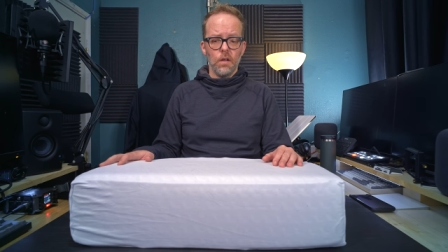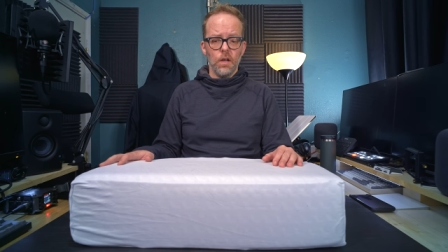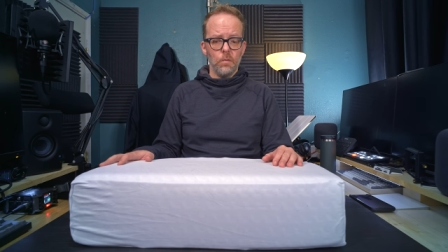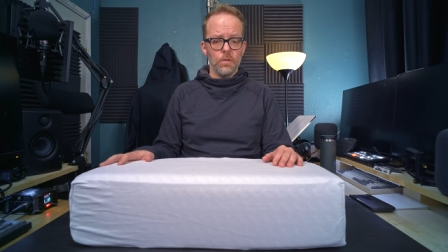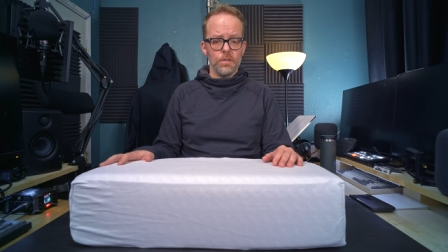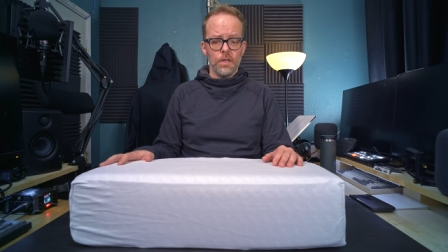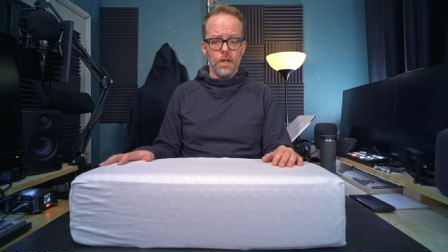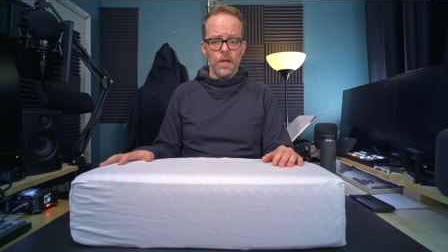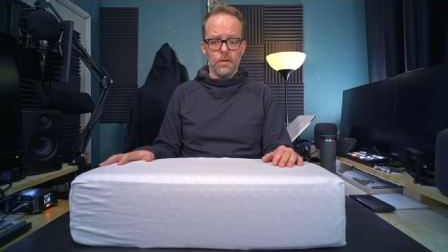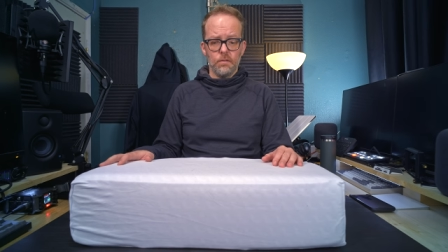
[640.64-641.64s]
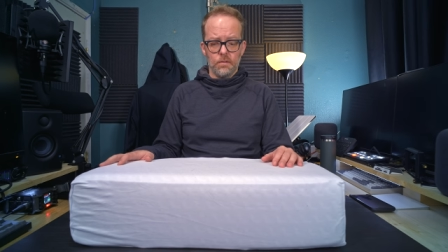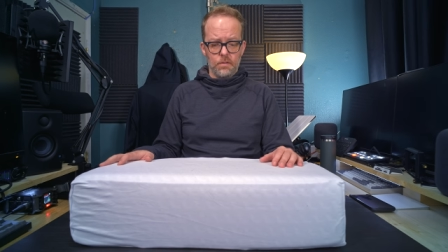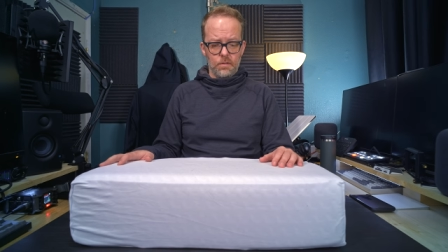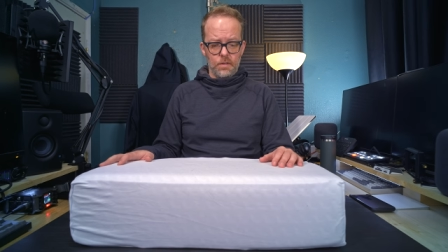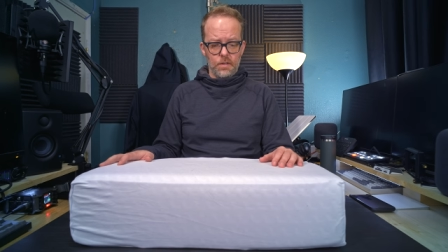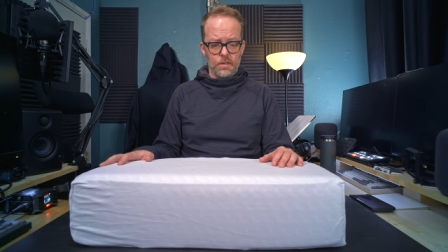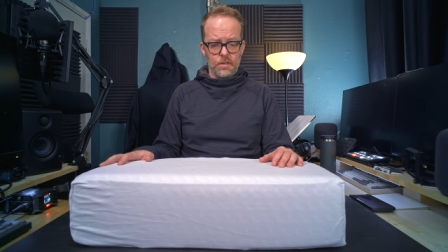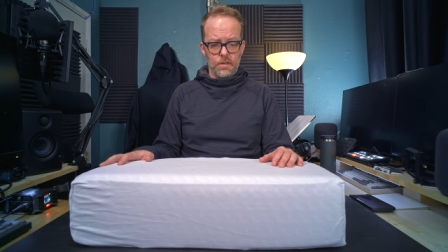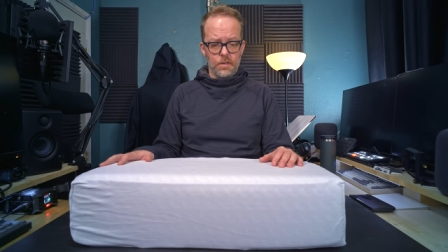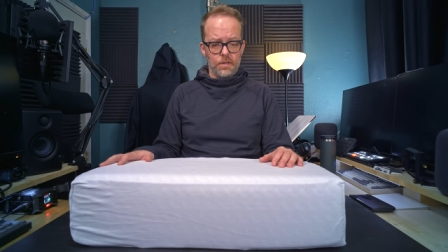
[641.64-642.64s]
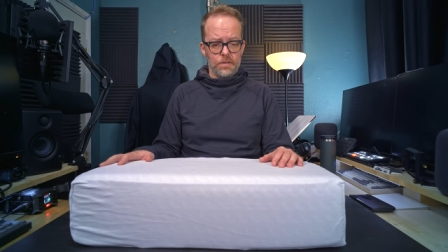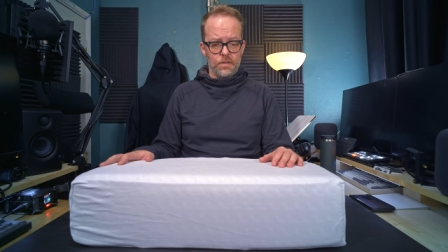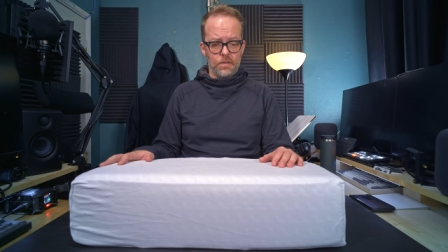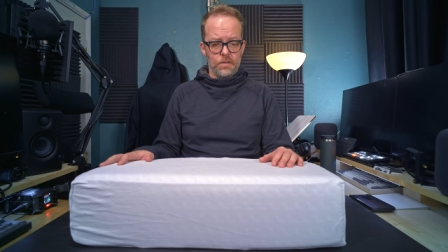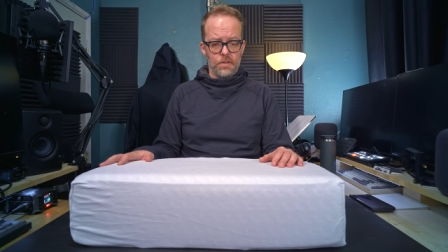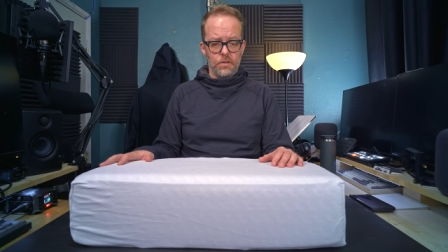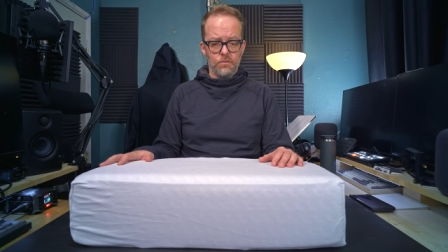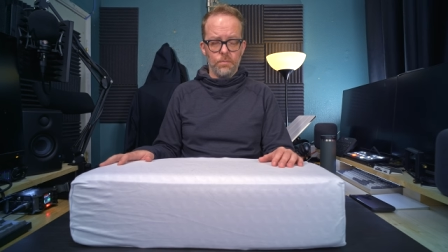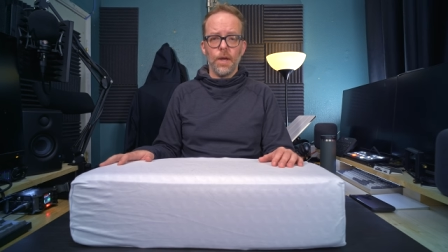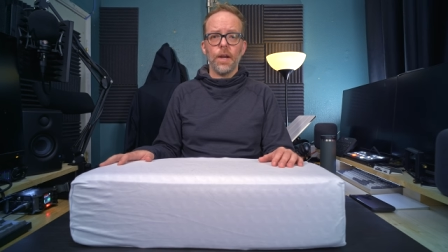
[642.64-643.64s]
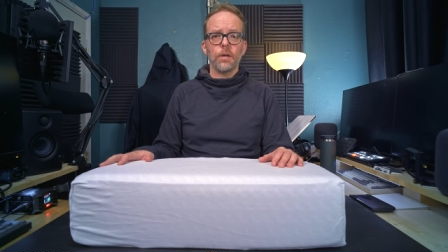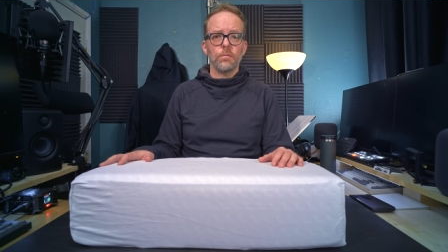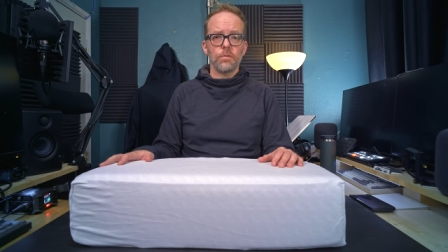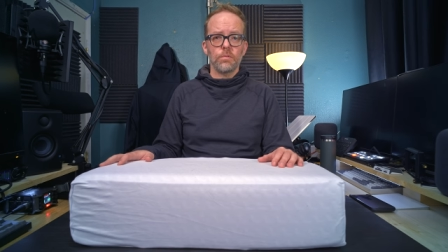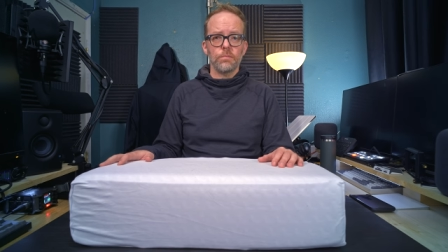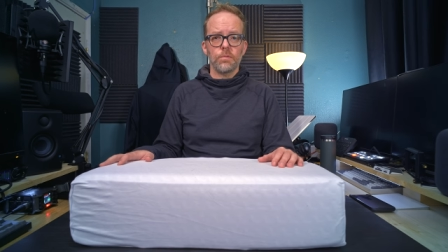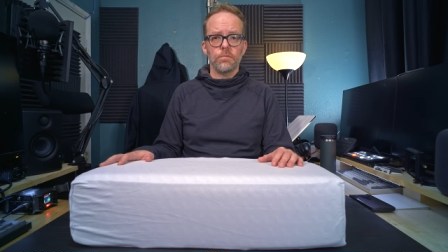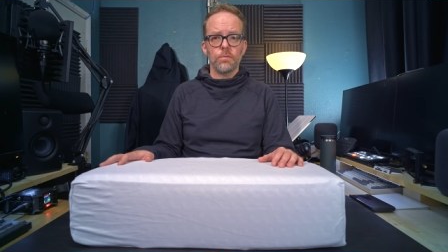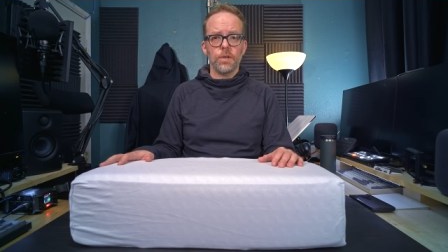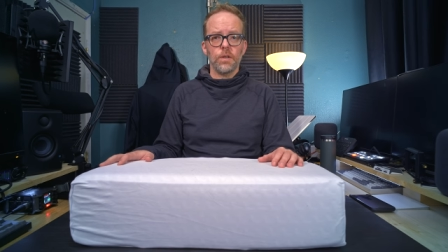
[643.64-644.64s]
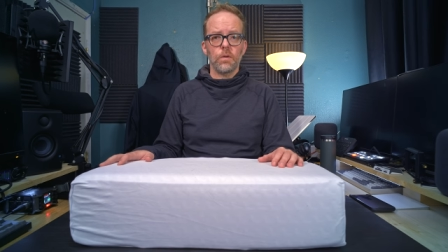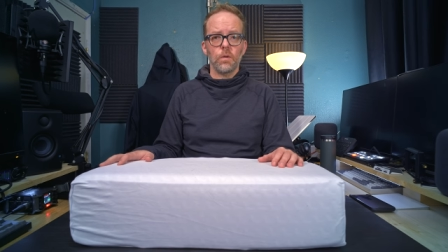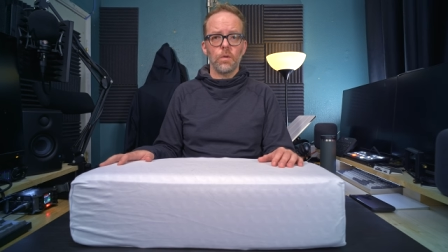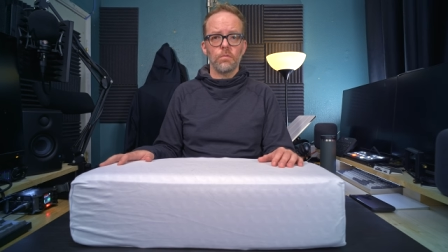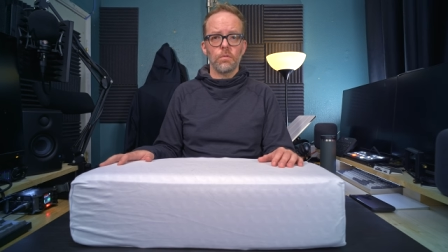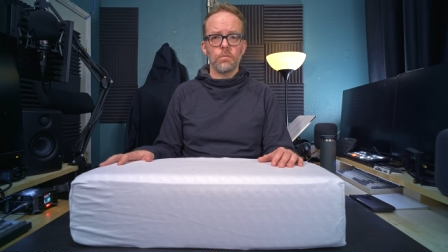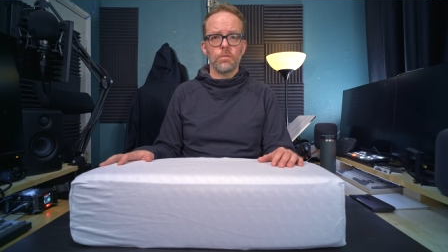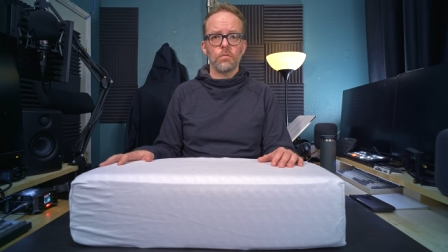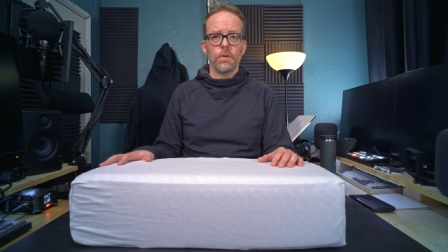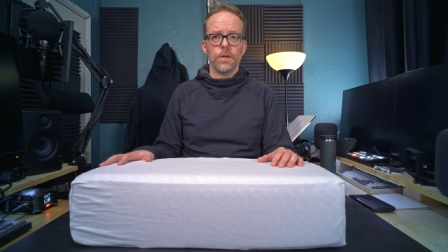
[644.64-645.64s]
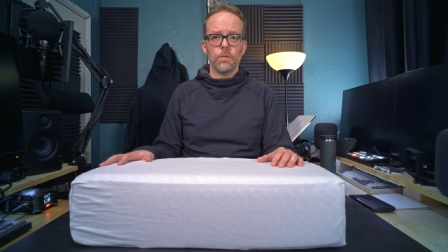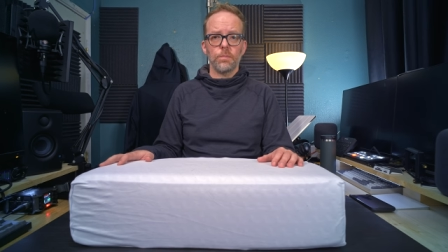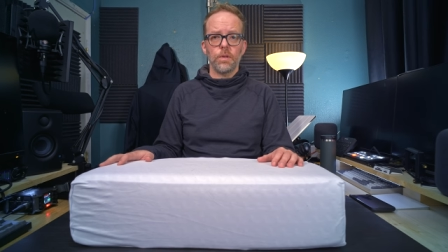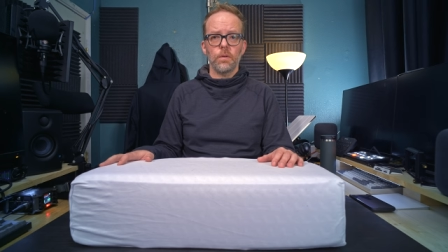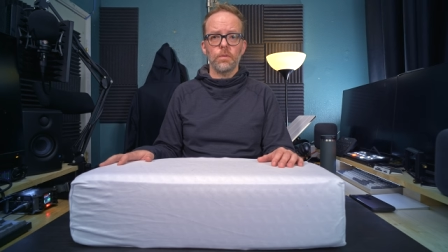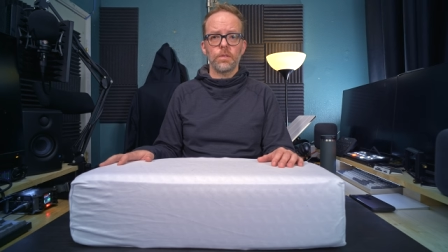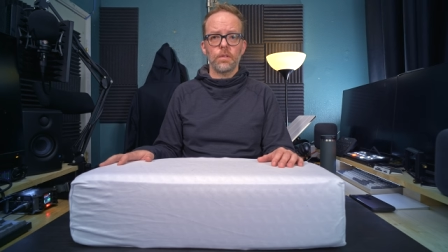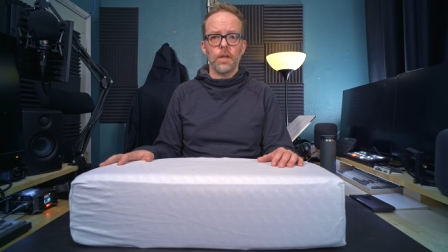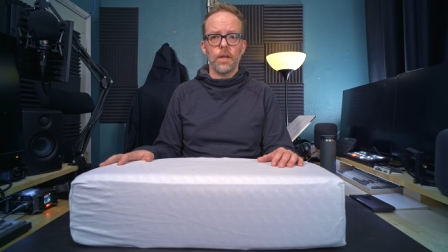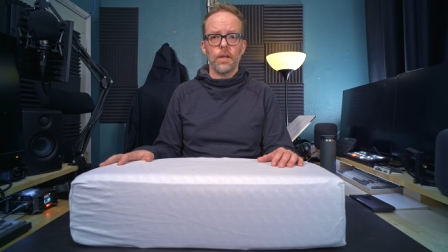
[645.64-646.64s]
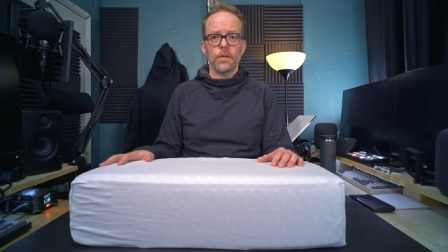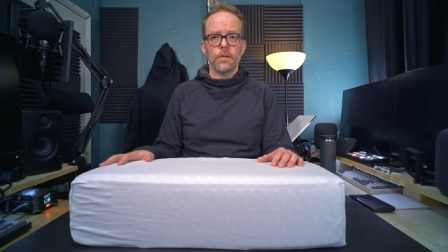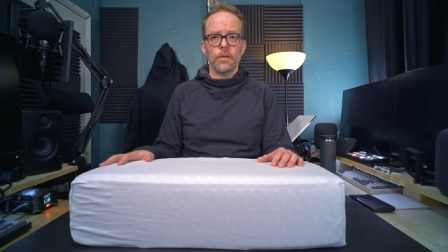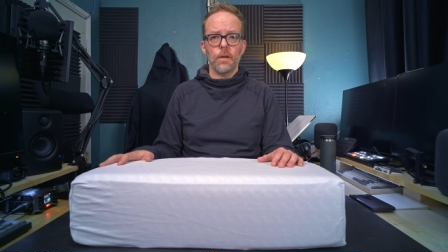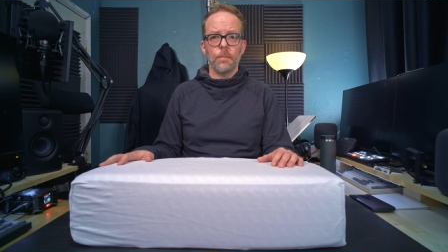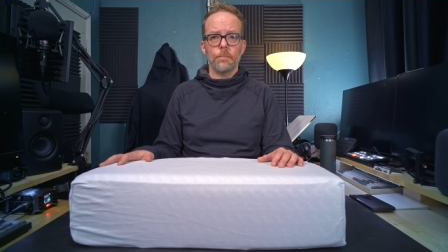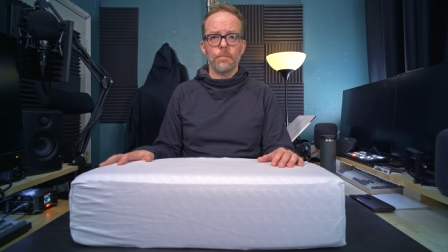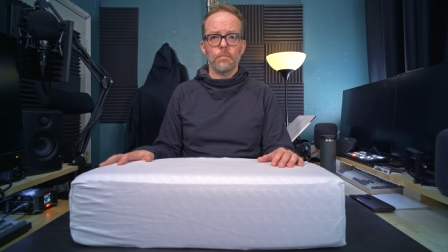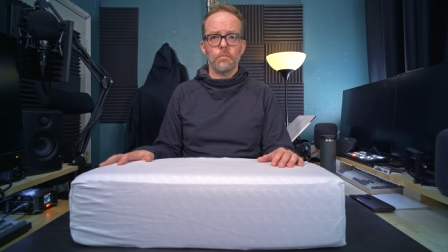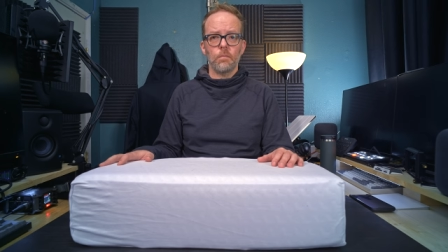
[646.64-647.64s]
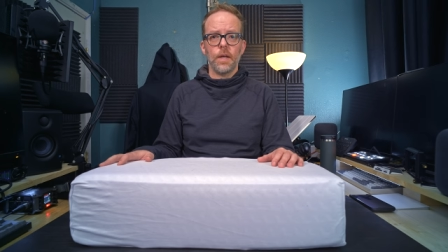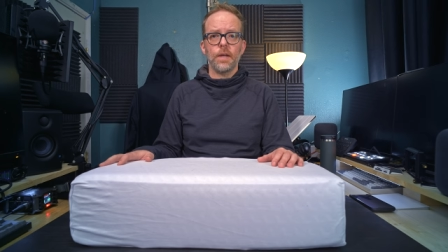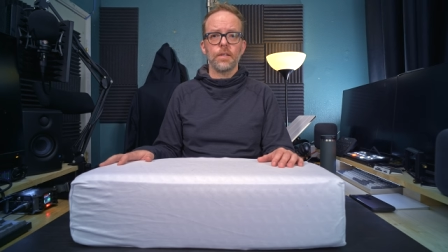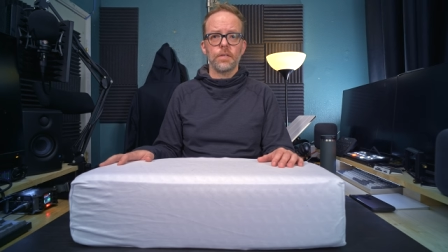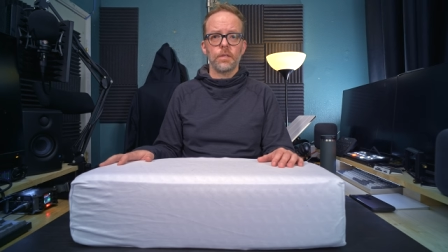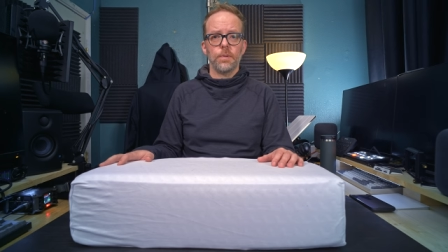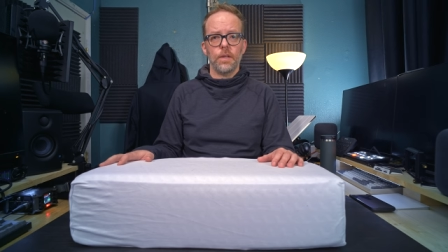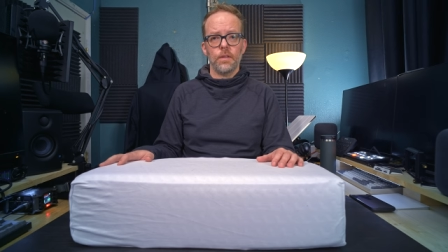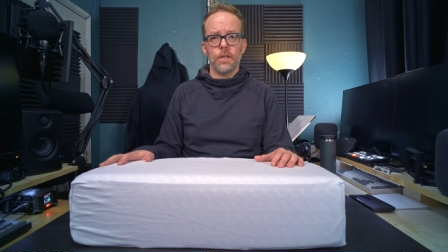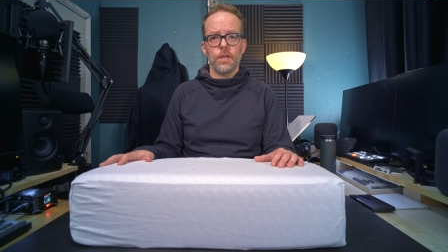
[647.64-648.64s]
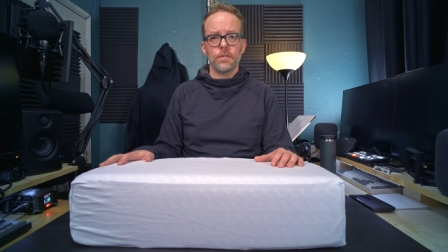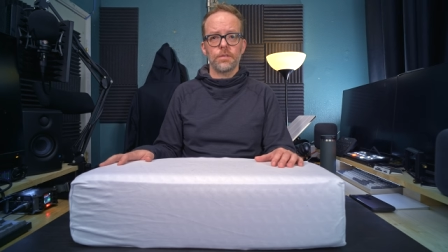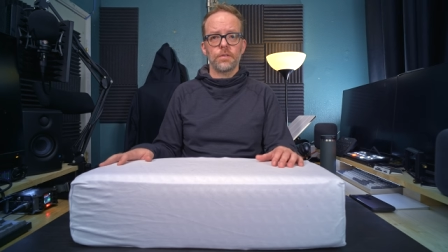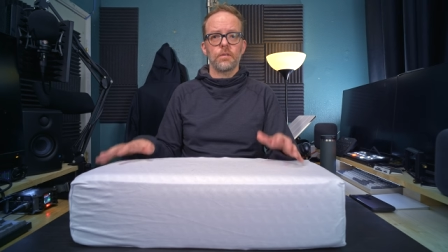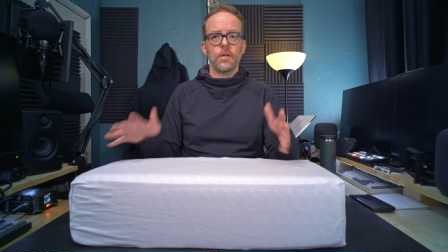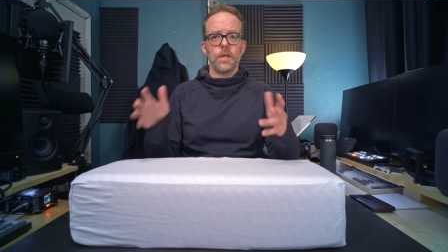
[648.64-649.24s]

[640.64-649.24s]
I would say that uh, it's it's a dramatic improvement for me over regular pillows, and um, I anticipate things.